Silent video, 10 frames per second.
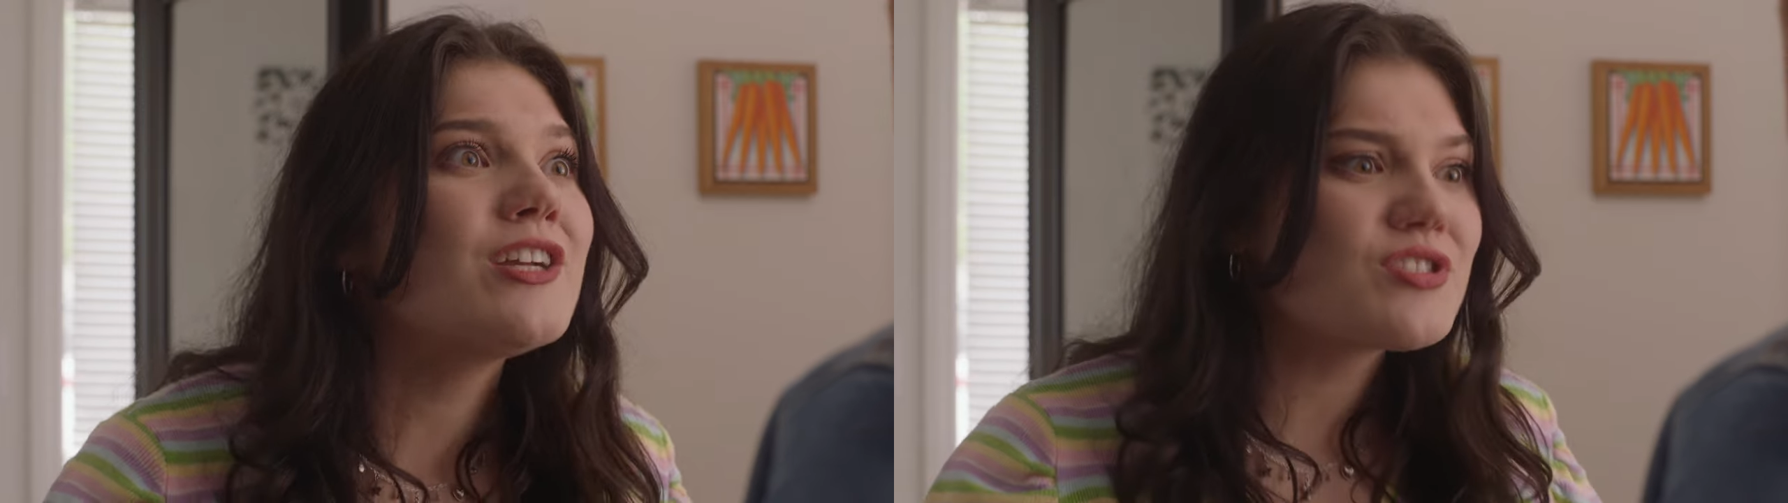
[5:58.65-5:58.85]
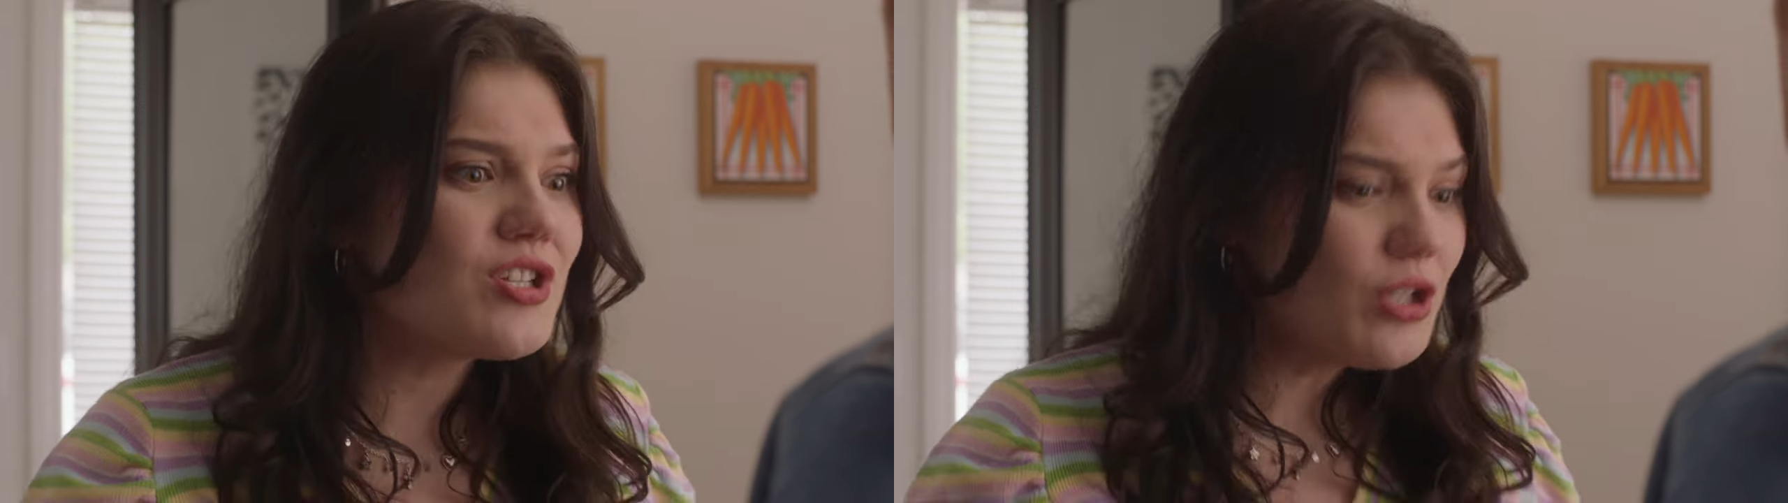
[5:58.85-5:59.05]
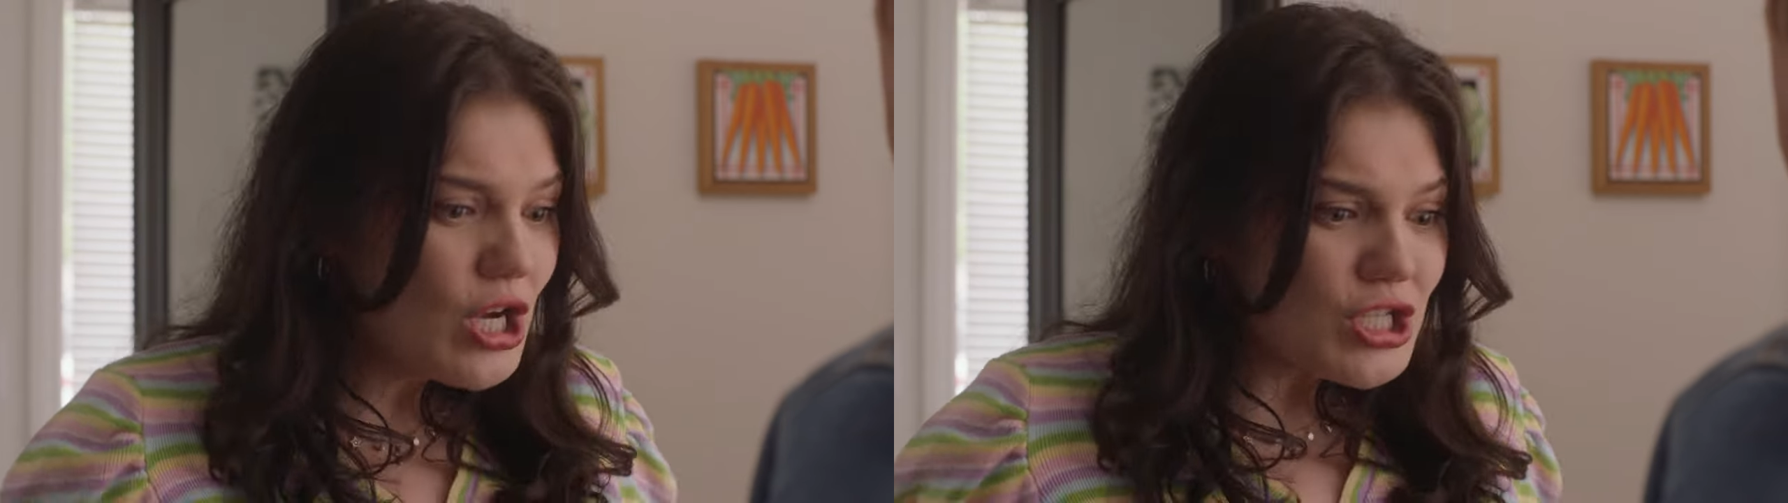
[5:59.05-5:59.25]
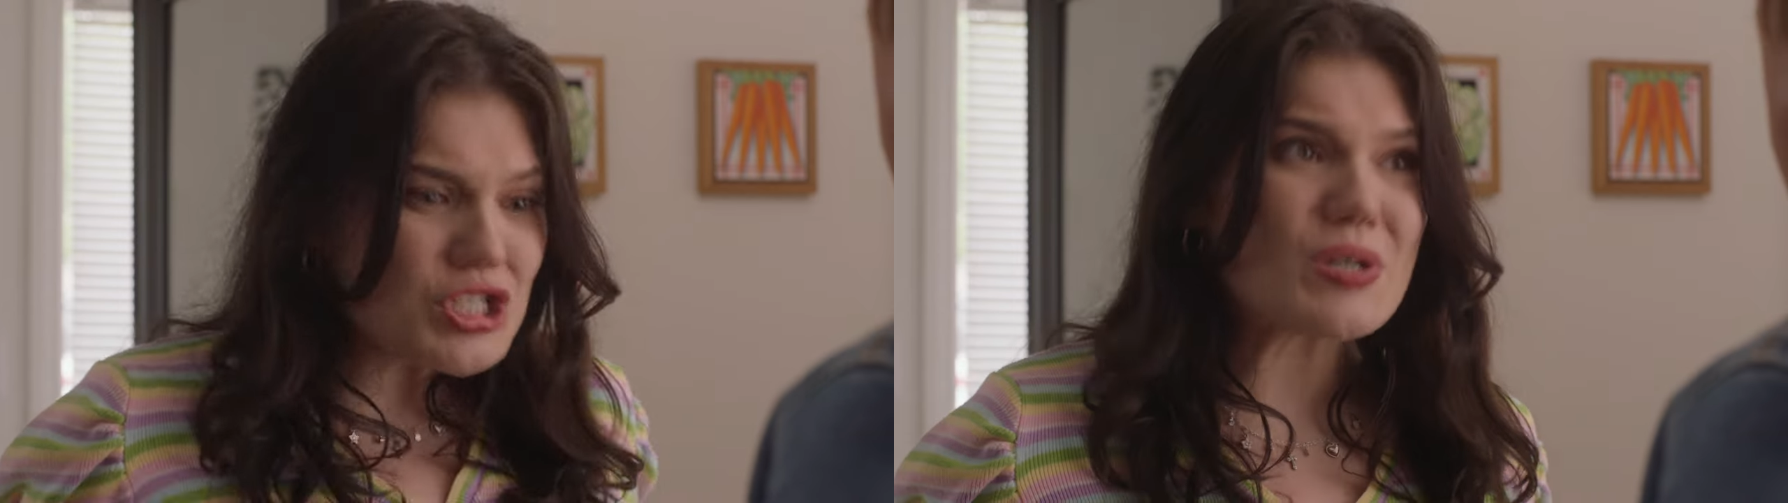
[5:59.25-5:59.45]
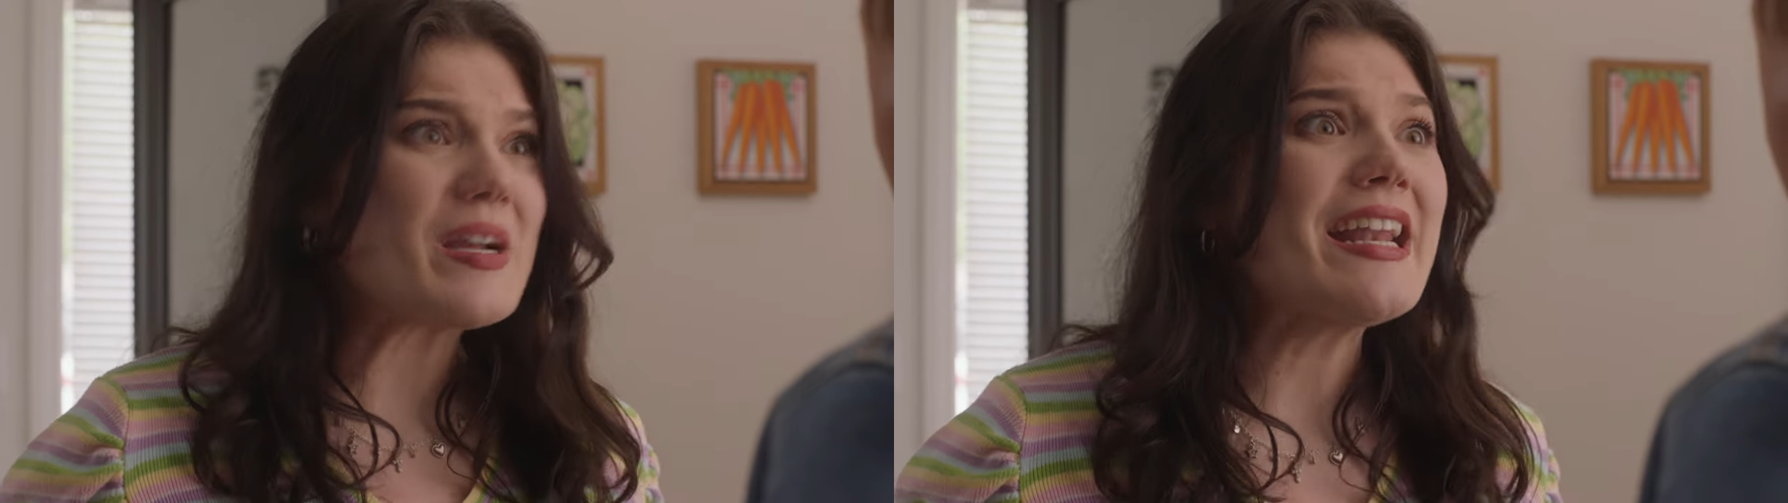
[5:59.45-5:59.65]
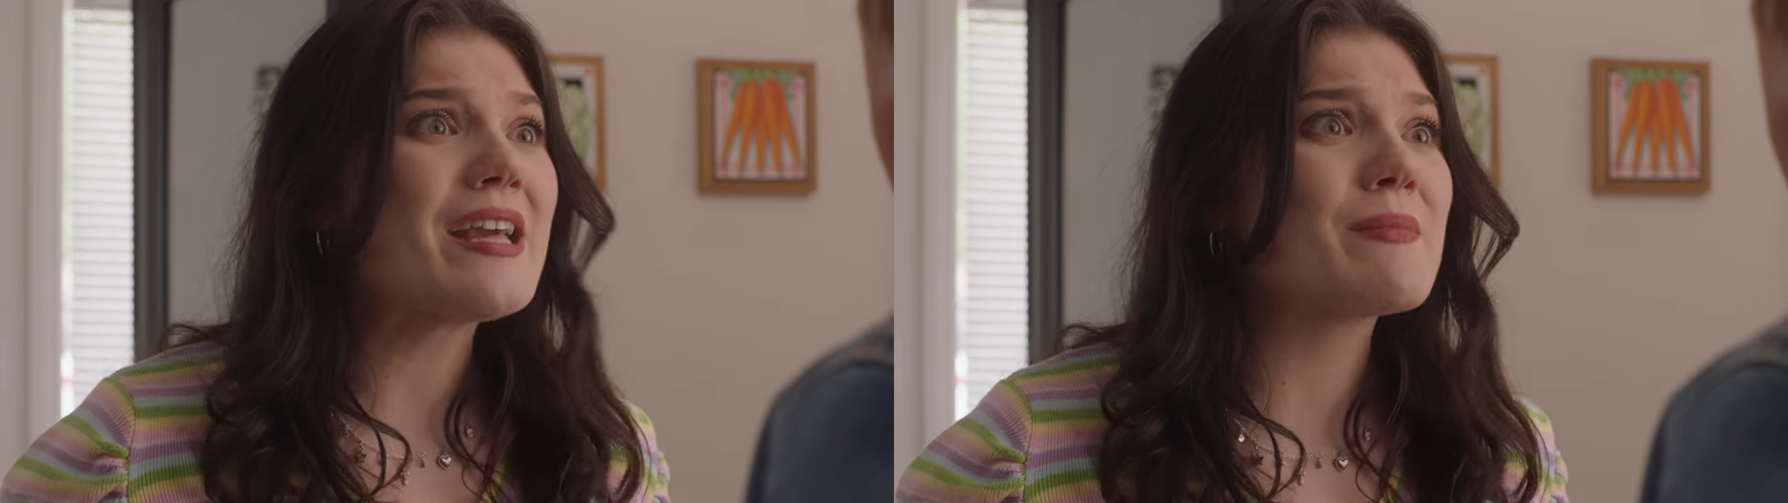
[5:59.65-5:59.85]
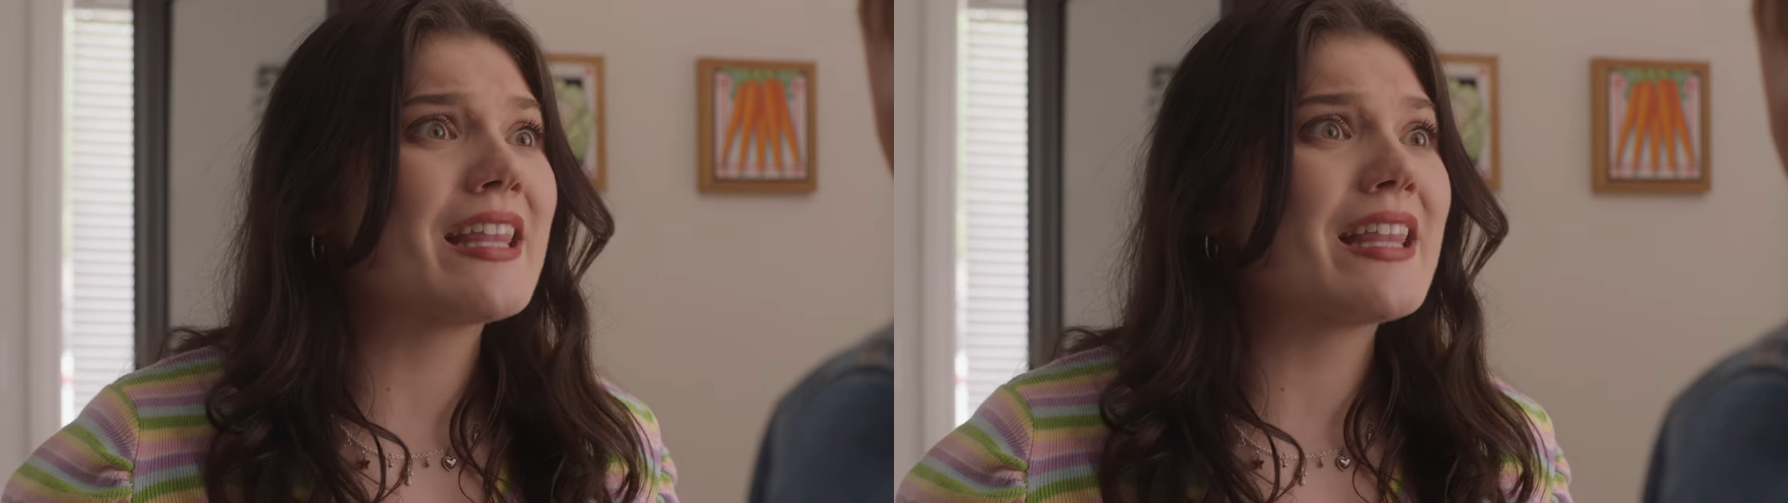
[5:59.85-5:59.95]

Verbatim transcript: You're still treating